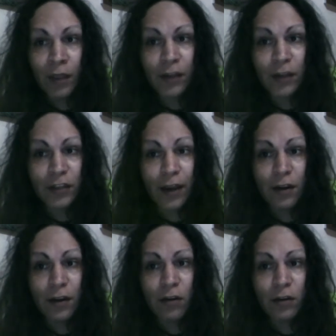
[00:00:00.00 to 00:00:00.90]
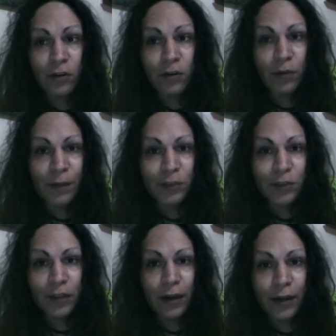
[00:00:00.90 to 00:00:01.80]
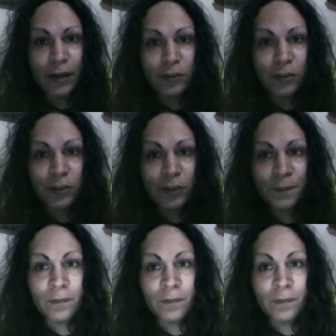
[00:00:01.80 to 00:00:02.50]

I didn't have a look at the website...